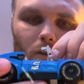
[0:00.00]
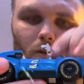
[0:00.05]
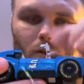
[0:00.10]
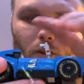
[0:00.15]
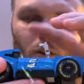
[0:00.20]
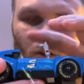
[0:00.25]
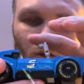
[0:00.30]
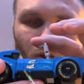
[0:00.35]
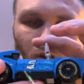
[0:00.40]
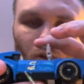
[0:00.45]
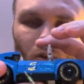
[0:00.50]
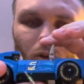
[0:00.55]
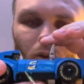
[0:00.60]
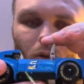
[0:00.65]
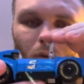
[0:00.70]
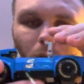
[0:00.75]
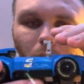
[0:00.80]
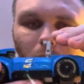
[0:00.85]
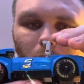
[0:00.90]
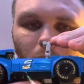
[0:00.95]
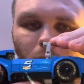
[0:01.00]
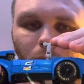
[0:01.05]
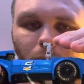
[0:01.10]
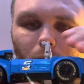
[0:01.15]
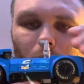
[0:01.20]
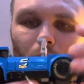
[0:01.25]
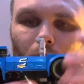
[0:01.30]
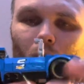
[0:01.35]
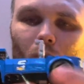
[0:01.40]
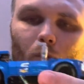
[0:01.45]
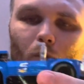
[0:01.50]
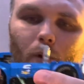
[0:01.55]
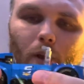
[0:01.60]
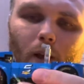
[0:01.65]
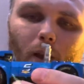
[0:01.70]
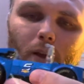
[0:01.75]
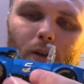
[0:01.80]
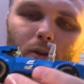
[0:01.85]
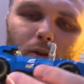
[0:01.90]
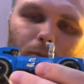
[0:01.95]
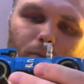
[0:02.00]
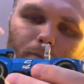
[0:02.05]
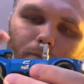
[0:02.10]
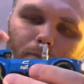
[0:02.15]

So you do have a roll cage.